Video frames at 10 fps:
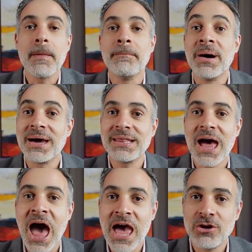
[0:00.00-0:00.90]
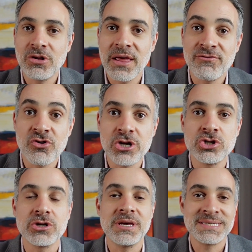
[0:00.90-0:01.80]
but higher
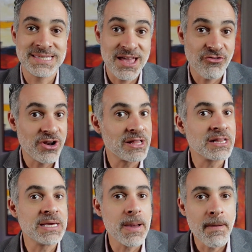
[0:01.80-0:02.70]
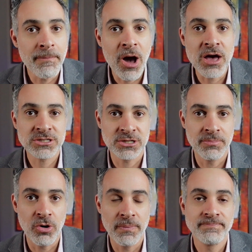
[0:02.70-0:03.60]
leverage is definitely
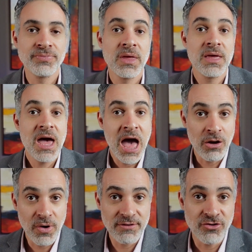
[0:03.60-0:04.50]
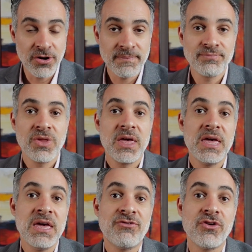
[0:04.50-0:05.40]
possible. However,
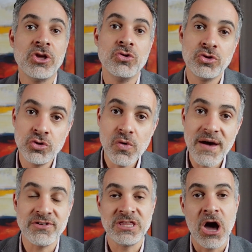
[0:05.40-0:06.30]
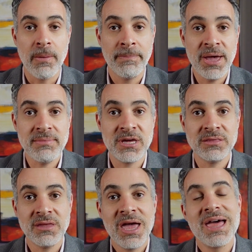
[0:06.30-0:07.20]
if you do have a down
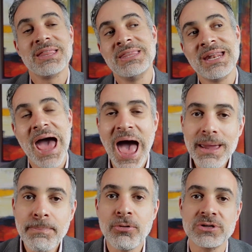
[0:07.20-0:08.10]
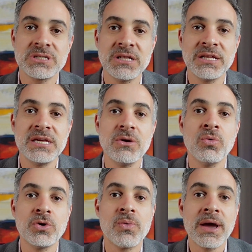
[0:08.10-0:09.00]
payment, then I personally
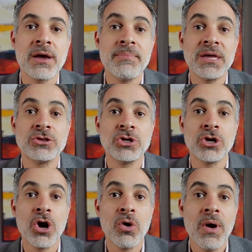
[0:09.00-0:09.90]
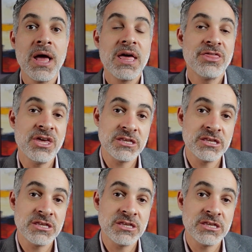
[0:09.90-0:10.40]
would recommend to go the